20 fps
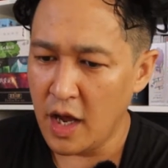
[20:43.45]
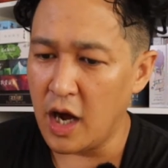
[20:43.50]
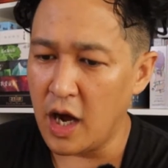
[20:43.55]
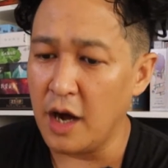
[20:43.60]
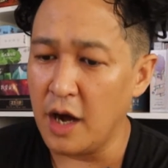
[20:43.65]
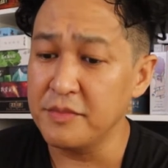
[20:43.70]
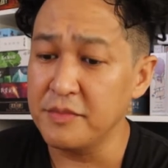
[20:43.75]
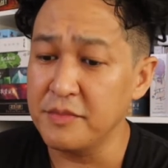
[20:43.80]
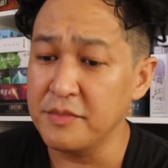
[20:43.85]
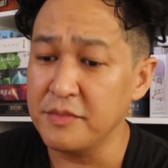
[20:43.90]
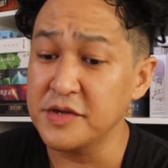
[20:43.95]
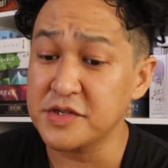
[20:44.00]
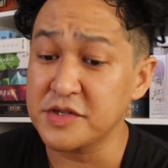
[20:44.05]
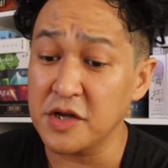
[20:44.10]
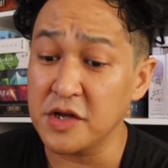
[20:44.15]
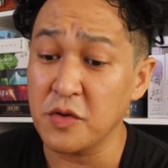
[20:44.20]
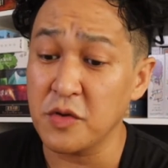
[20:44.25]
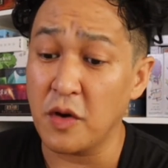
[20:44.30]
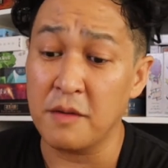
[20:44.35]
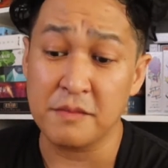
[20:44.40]
There's
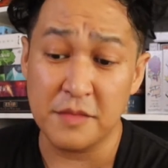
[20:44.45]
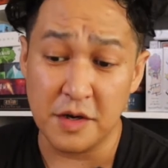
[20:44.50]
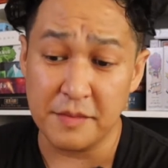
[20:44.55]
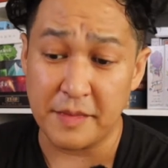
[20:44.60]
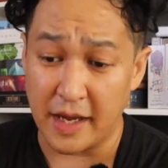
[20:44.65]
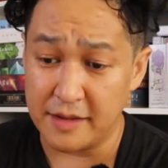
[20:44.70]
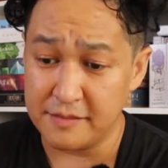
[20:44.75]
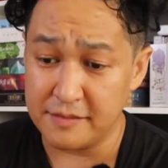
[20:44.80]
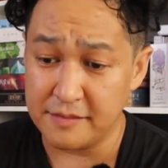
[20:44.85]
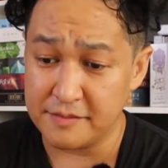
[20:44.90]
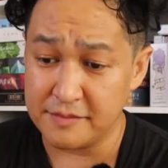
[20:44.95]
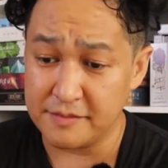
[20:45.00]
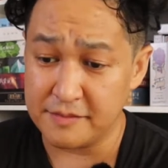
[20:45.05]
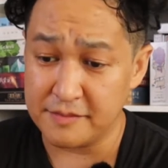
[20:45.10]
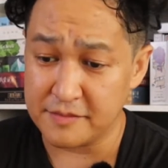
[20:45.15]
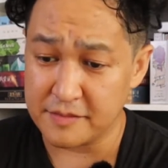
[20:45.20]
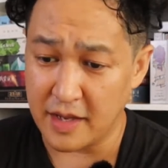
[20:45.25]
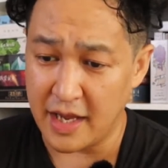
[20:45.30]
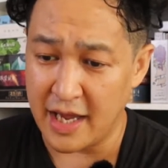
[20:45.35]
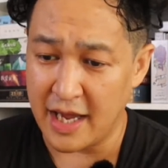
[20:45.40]
also a mermaid,
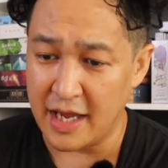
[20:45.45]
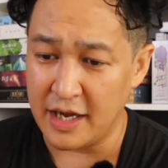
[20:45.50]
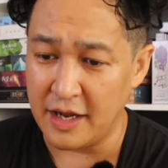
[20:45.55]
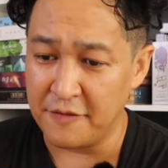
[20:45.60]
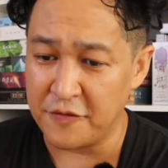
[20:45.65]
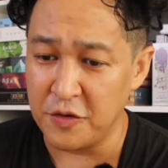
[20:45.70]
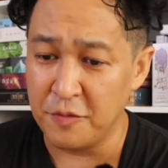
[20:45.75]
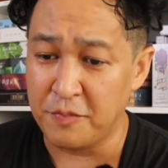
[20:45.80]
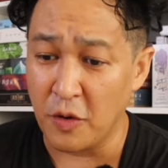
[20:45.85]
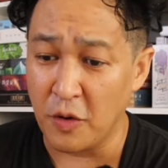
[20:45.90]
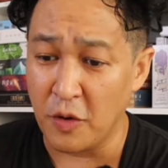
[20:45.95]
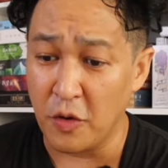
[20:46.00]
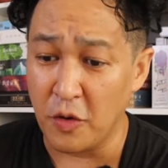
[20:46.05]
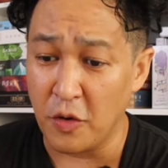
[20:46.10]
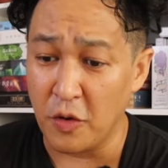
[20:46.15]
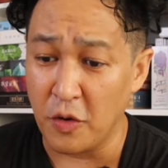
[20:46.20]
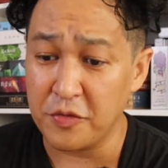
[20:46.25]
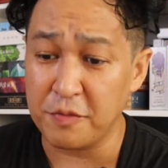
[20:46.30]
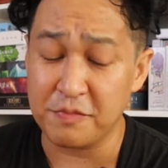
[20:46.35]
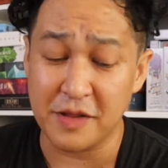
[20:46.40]
and if you
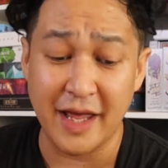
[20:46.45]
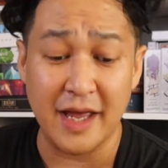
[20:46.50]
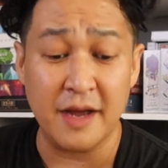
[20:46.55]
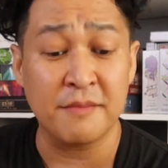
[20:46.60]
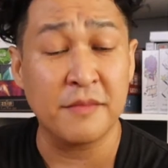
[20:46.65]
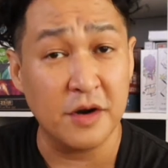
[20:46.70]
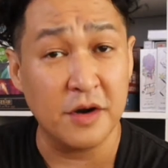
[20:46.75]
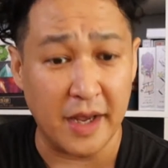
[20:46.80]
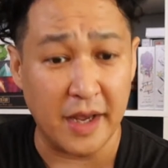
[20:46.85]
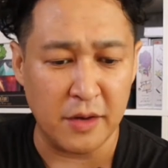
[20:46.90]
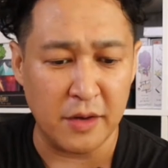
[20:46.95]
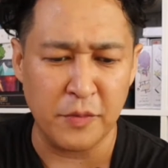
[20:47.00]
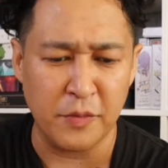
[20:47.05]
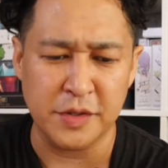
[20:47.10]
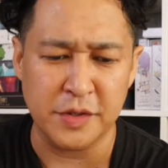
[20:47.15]
both play a mermaid,